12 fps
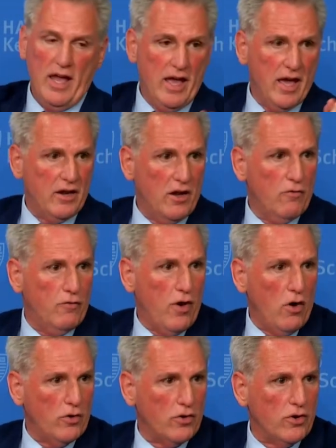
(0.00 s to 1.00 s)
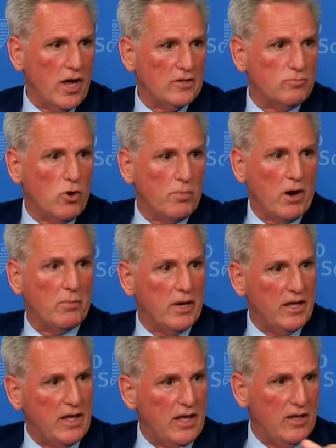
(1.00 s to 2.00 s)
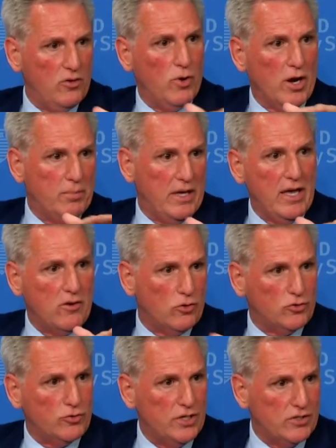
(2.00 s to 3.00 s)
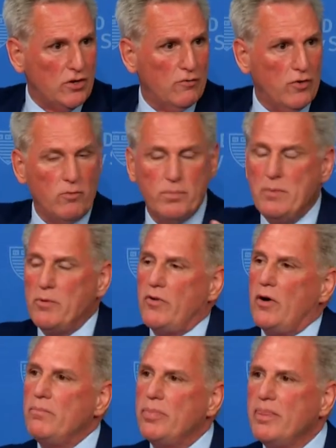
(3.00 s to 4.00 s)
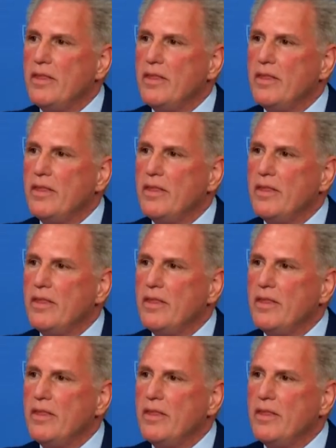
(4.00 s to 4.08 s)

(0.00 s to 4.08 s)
And a voter has more power, but you want to be equal. Trees don't vote, people vote.